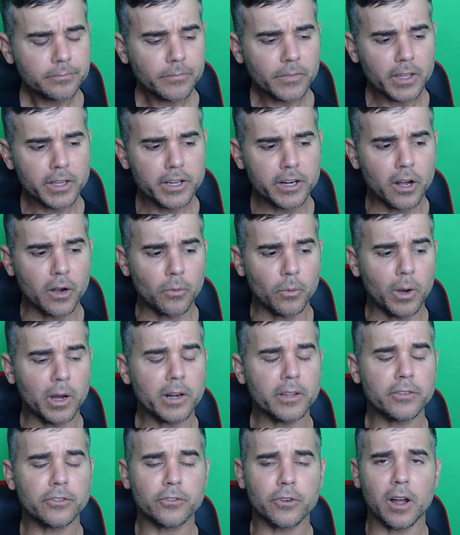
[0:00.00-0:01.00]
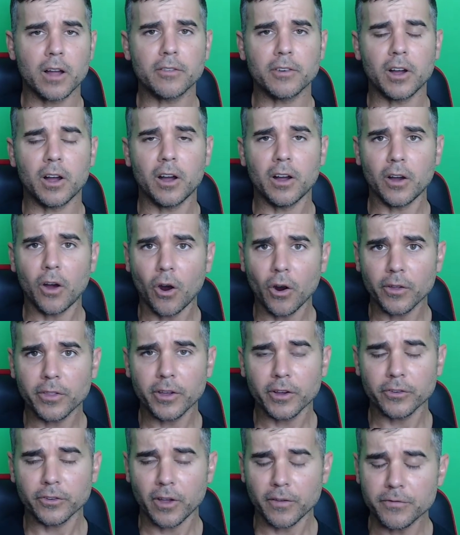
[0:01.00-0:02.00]
What is Strava? Are
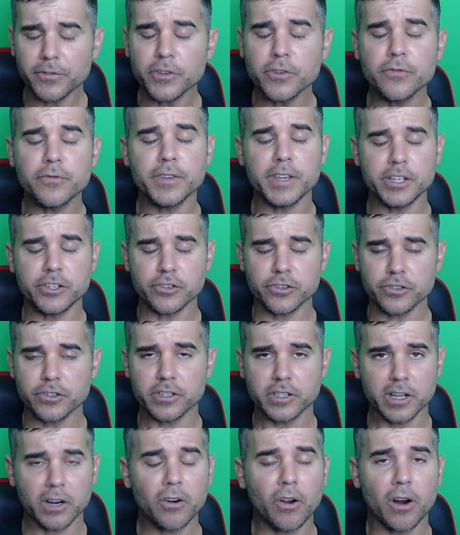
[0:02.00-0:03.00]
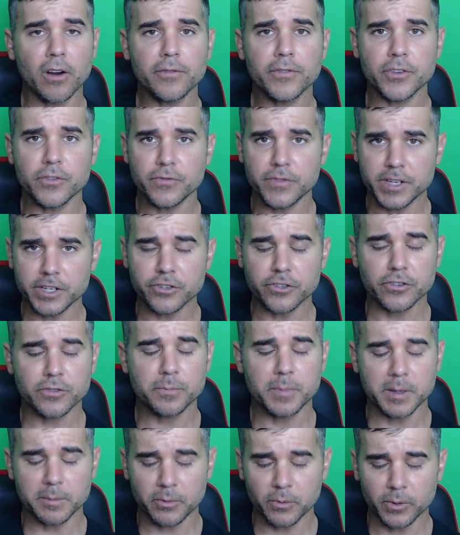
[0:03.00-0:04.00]
there a few features? And there are a few features
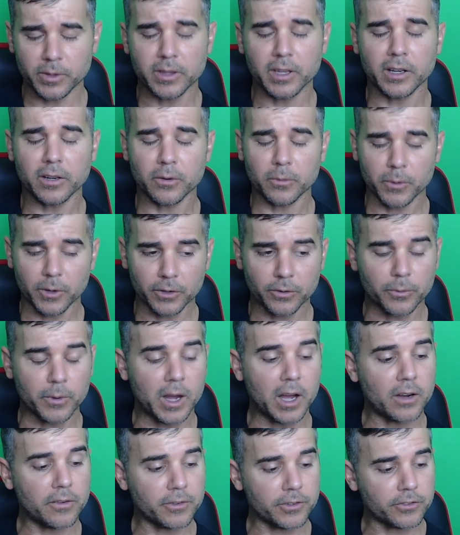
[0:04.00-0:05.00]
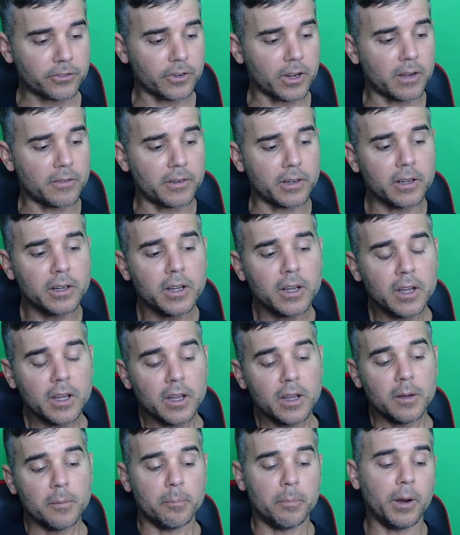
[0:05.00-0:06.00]
people would think are worthwhile for Strava.
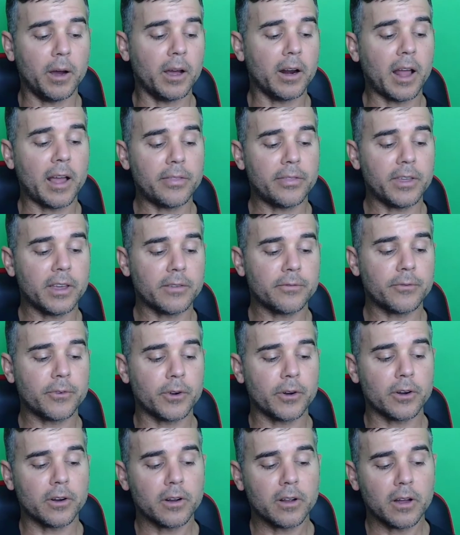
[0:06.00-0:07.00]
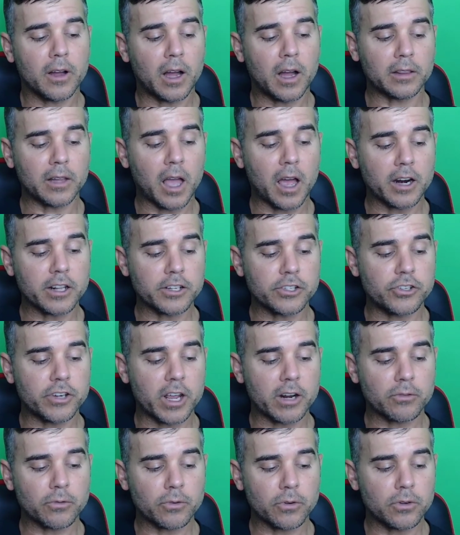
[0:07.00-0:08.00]
But I think for a lot of
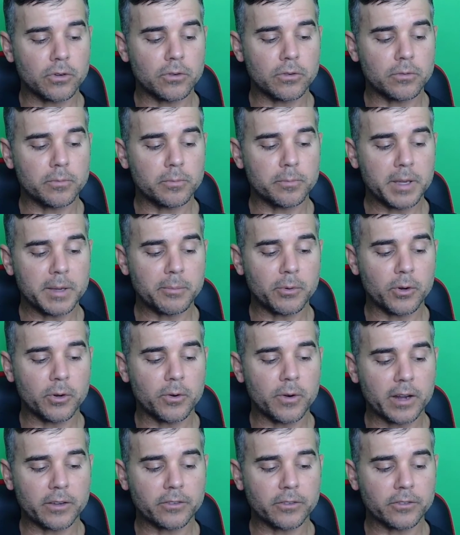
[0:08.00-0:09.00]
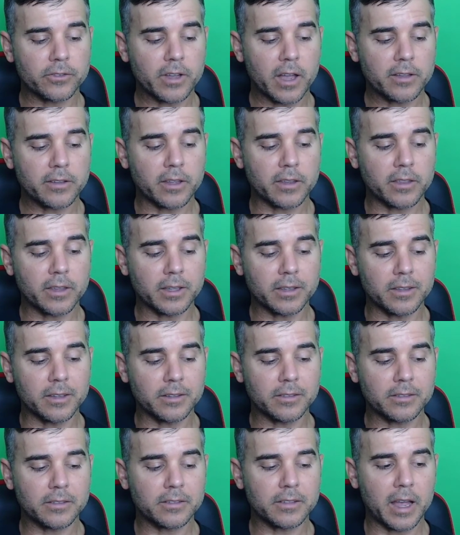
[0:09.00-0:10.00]
general people who exercise, I think
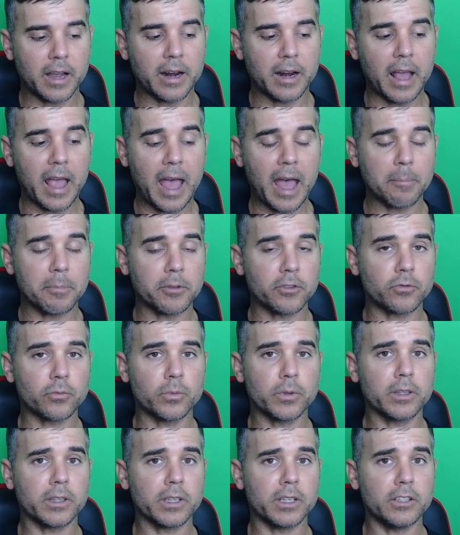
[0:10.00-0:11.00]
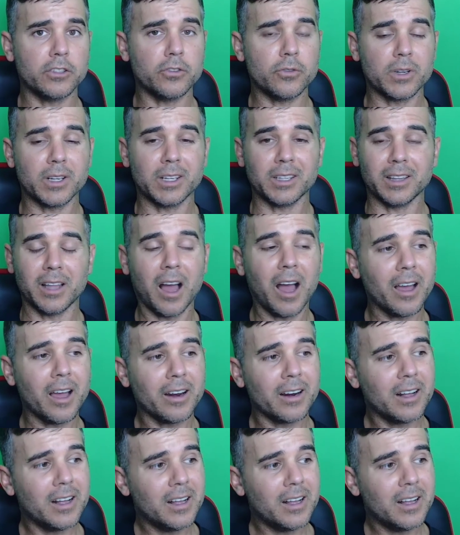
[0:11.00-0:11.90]
this kind of app is really doing a lot.